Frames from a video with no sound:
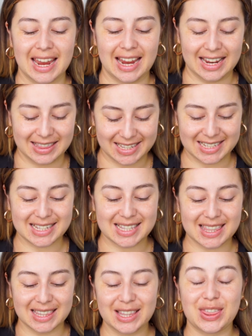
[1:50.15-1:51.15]
and this is
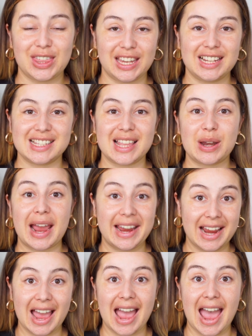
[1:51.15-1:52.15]
the things that
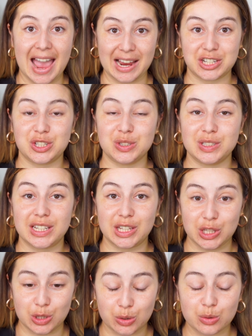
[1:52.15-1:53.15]
I actually
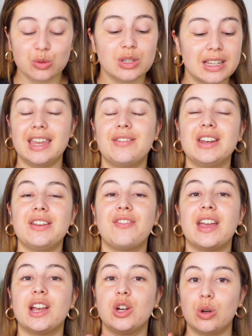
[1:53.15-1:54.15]
use even if
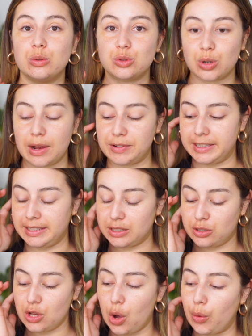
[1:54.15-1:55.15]
I go traveling.
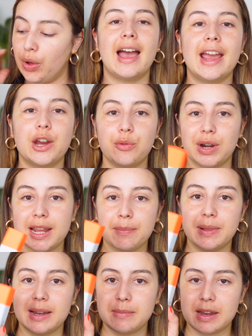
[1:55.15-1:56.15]
So I already
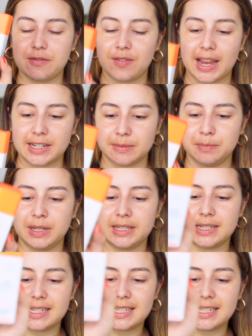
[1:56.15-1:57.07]
apply my vitamin